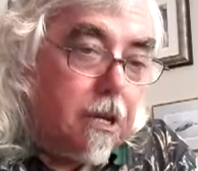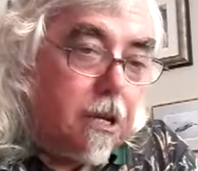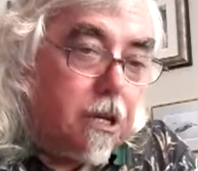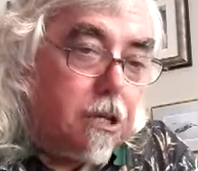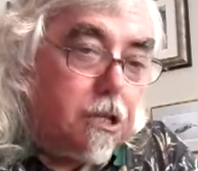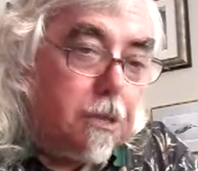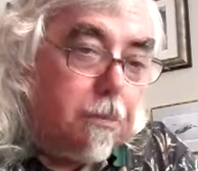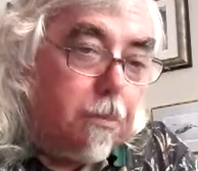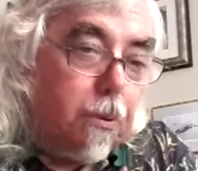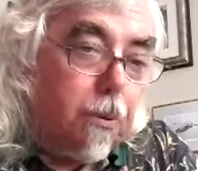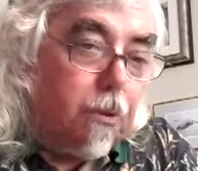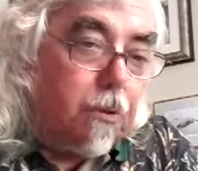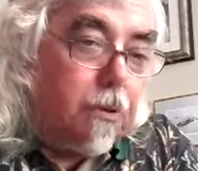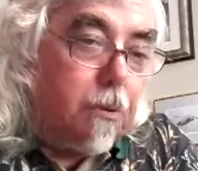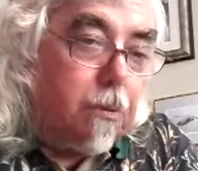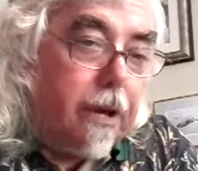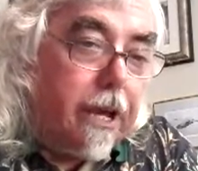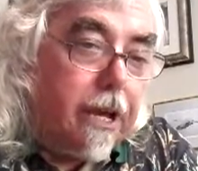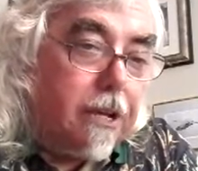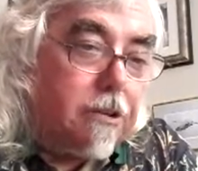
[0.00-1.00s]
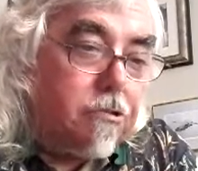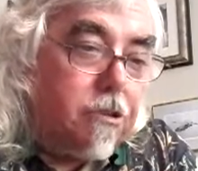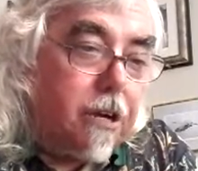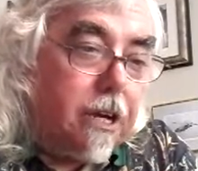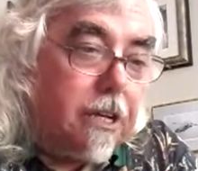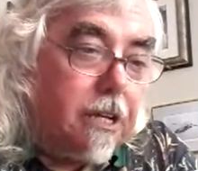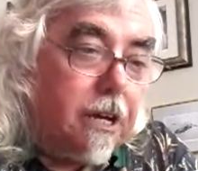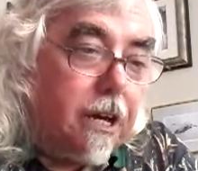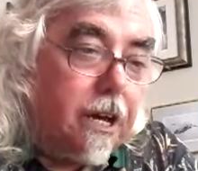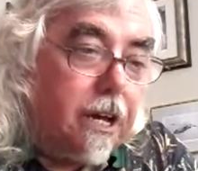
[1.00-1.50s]
She pulled away and
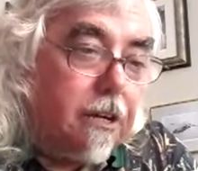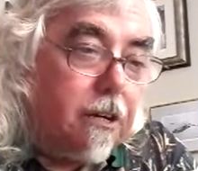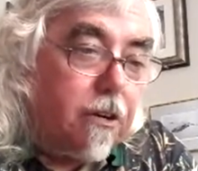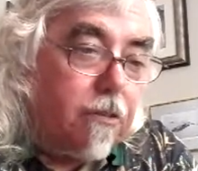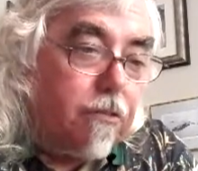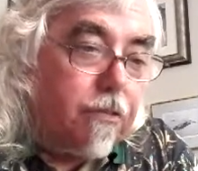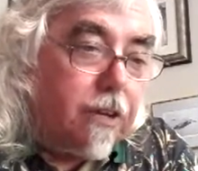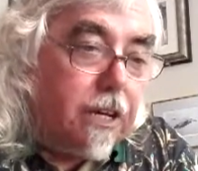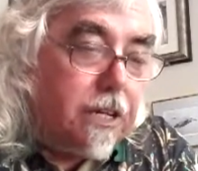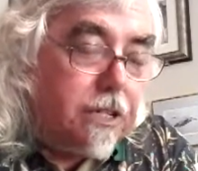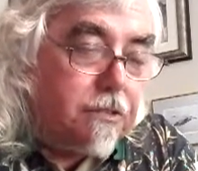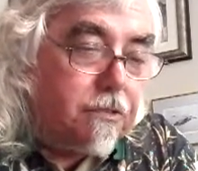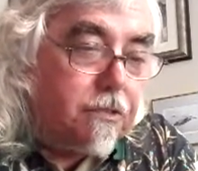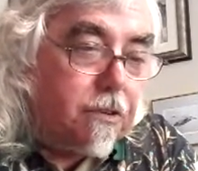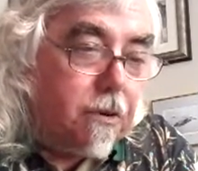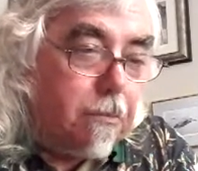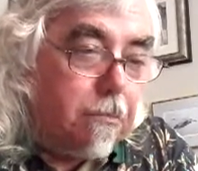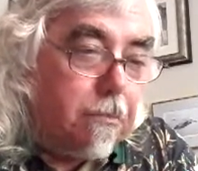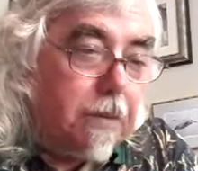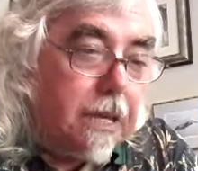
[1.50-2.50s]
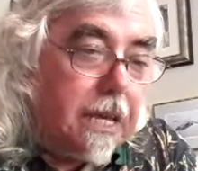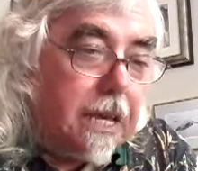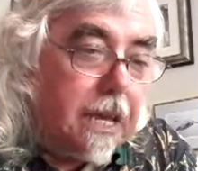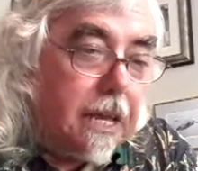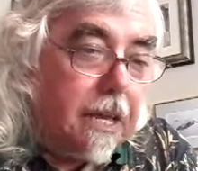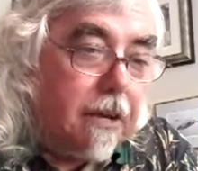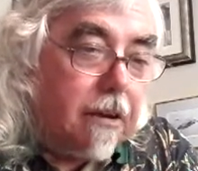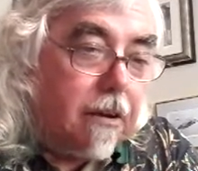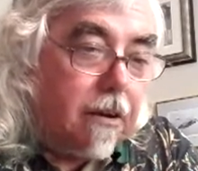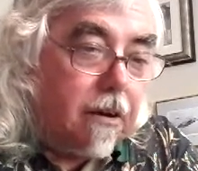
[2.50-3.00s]
tried to hide her face from me
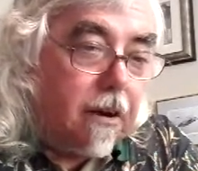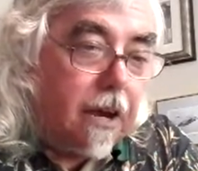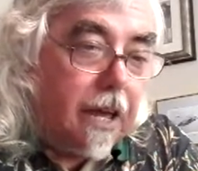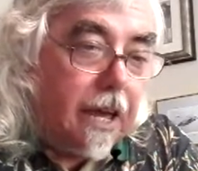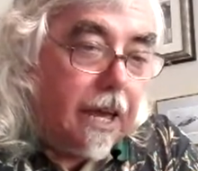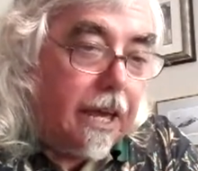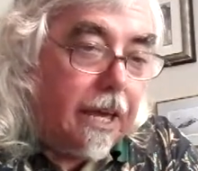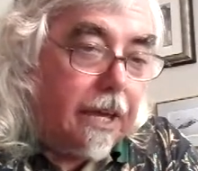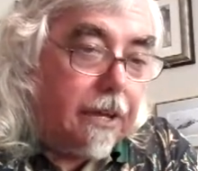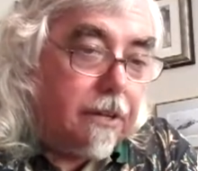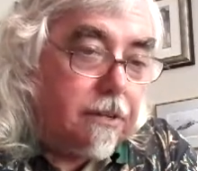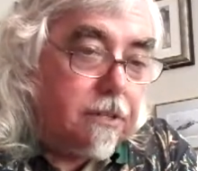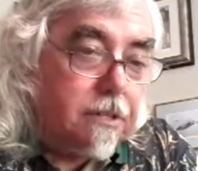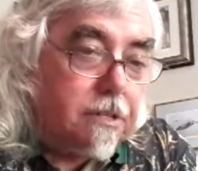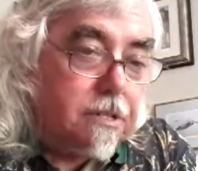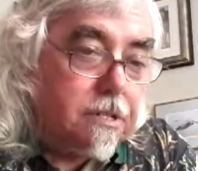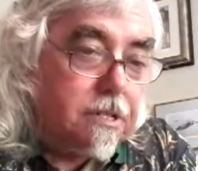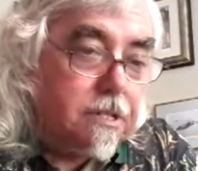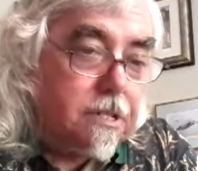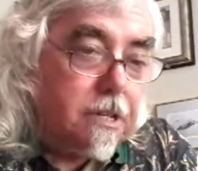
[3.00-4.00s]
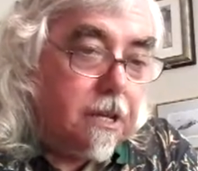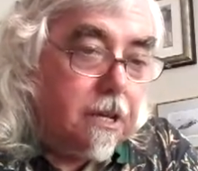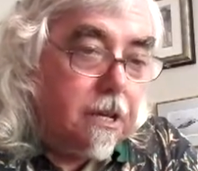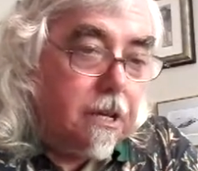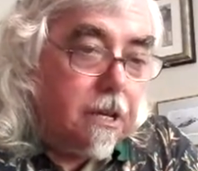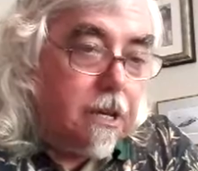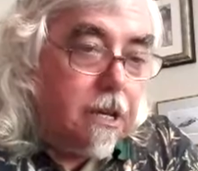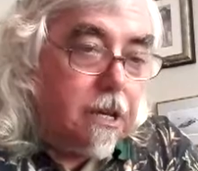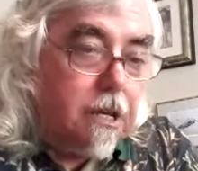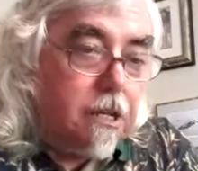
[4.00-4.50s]
in her hands.
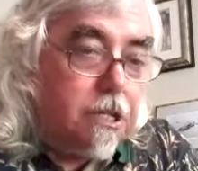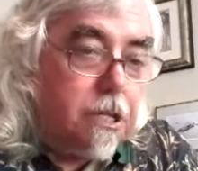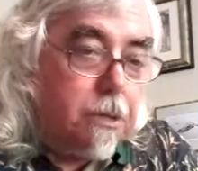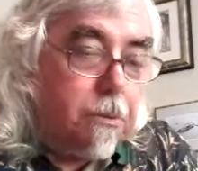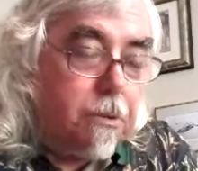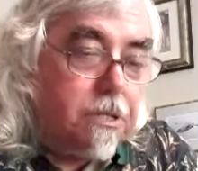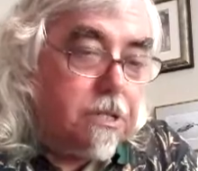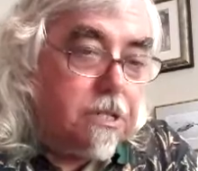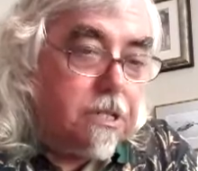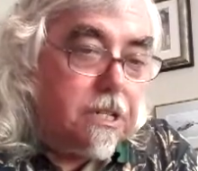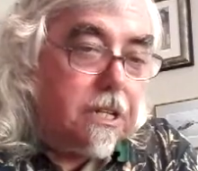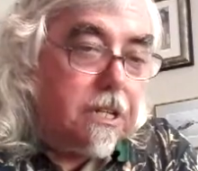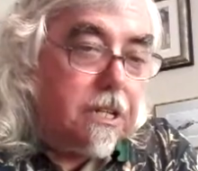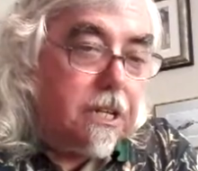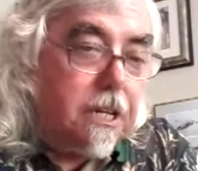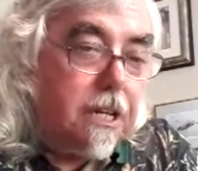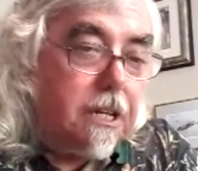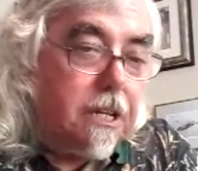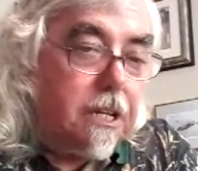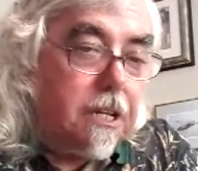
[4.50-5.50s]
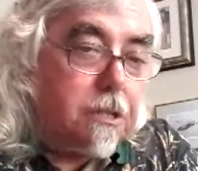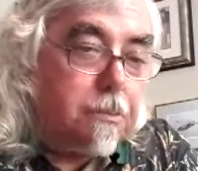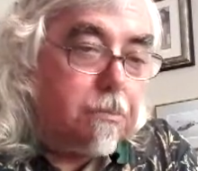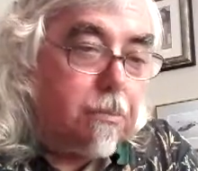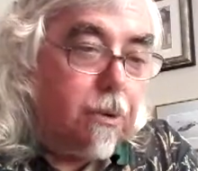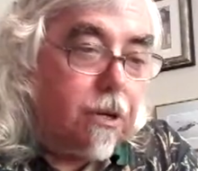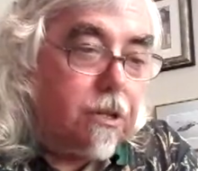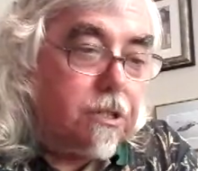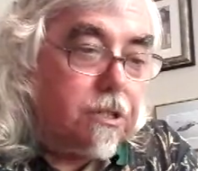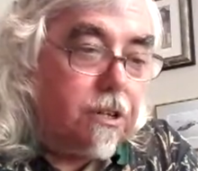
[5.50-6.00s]
She was indeed a hideous
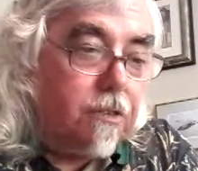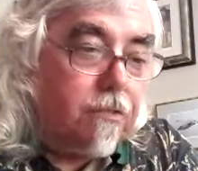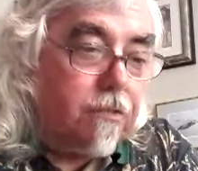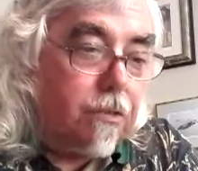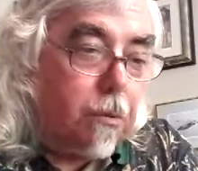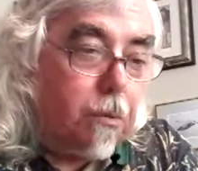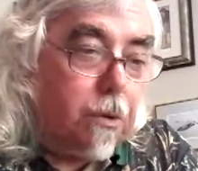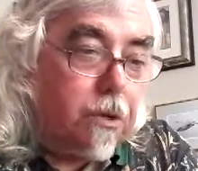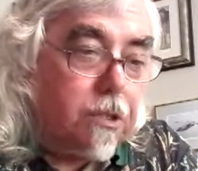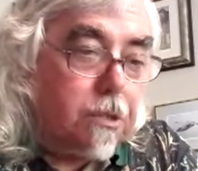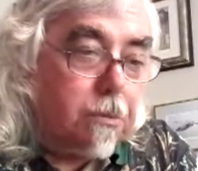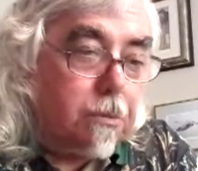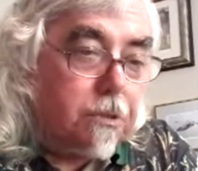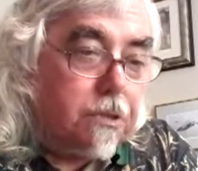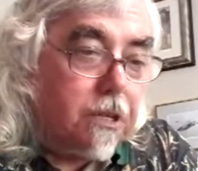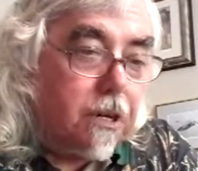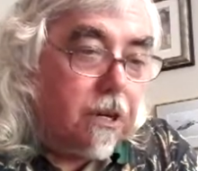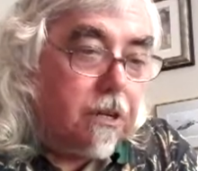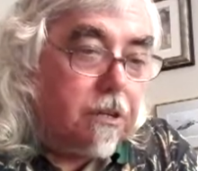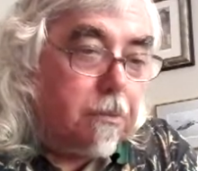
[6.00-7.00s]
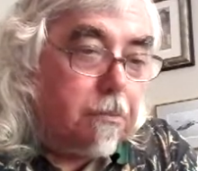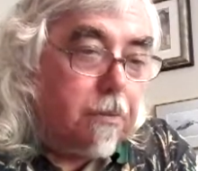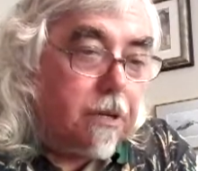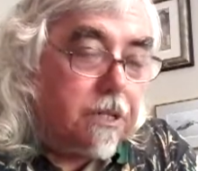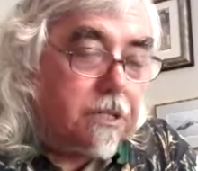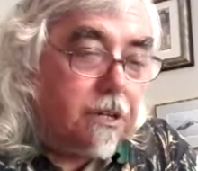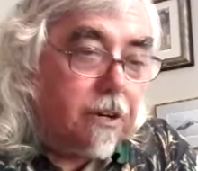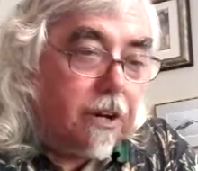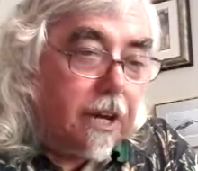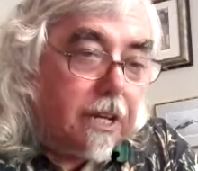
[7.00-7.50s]
monster for which it was hard to
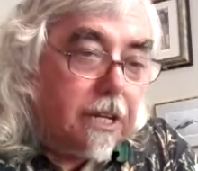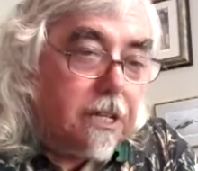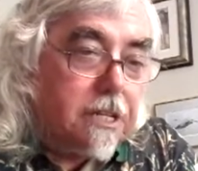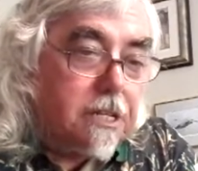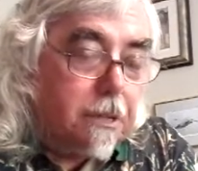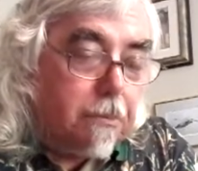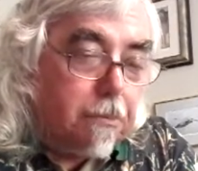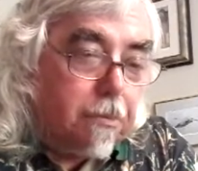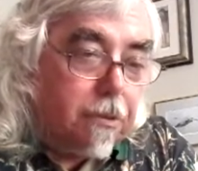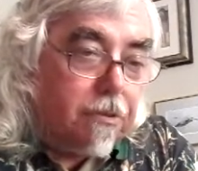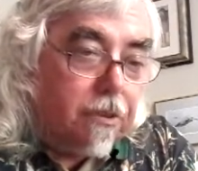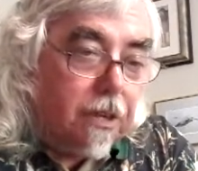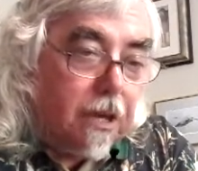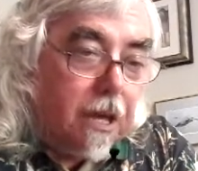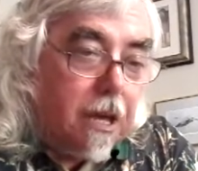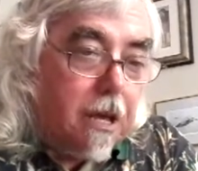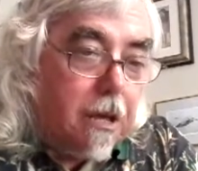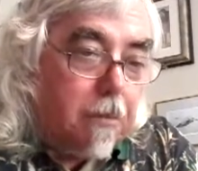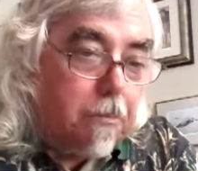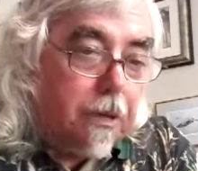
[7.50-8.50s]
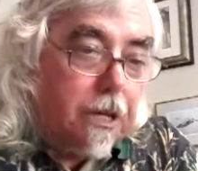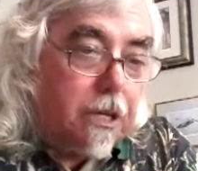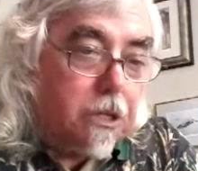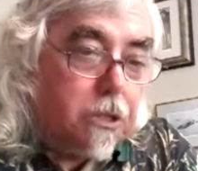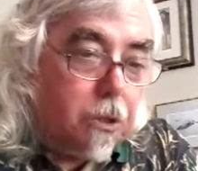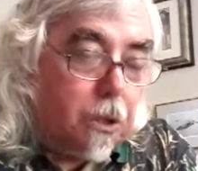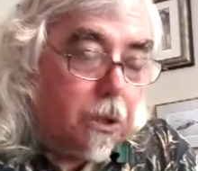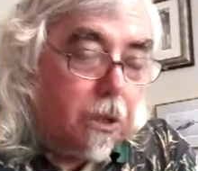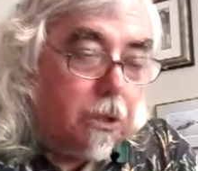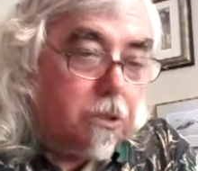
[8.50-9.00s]
muster any sympathy, being
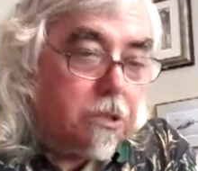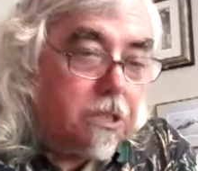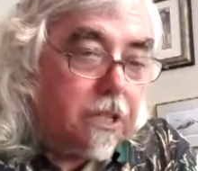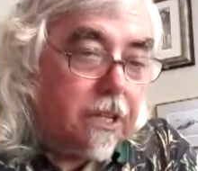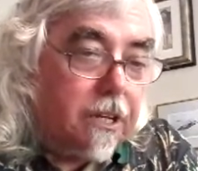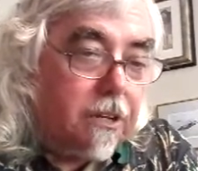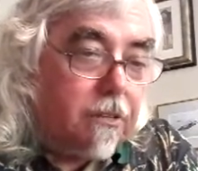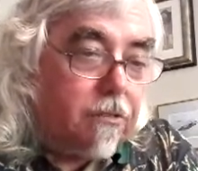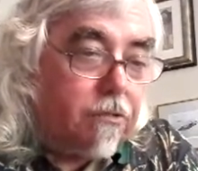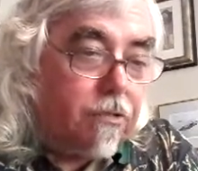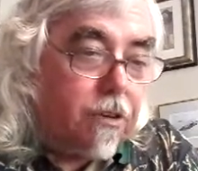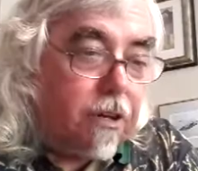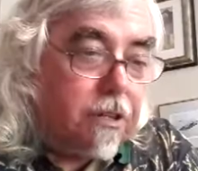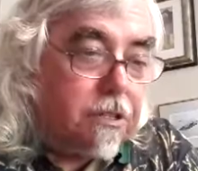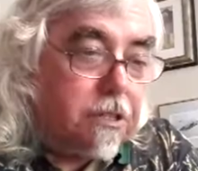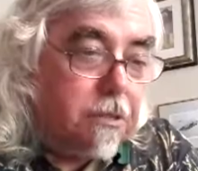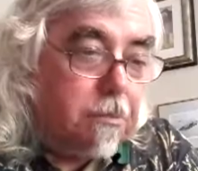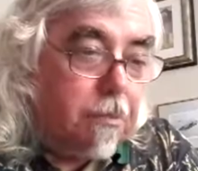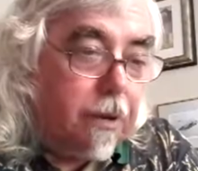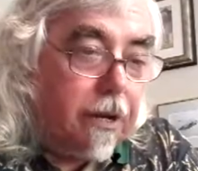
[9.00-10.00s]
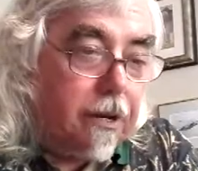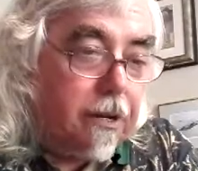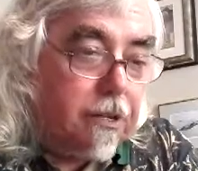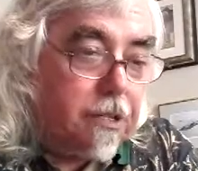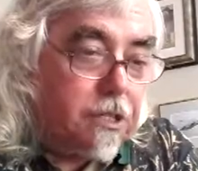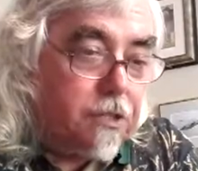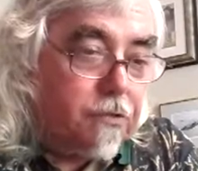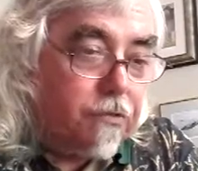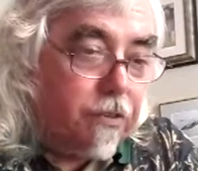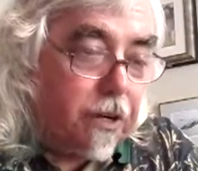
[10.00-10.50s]
so closely confronted by her
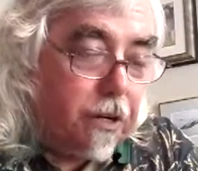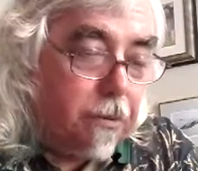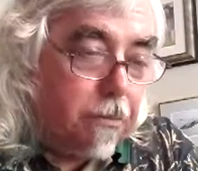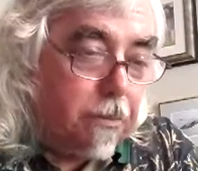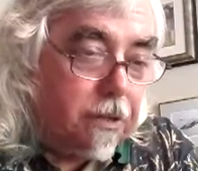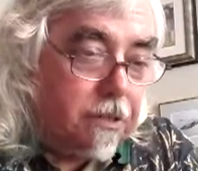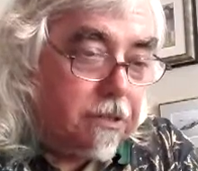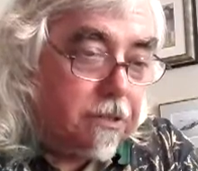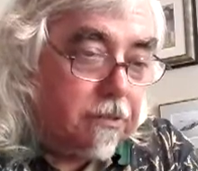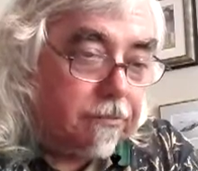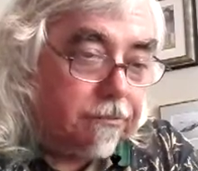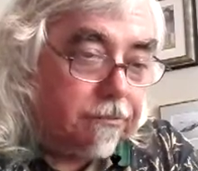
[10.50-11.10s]
disfigurement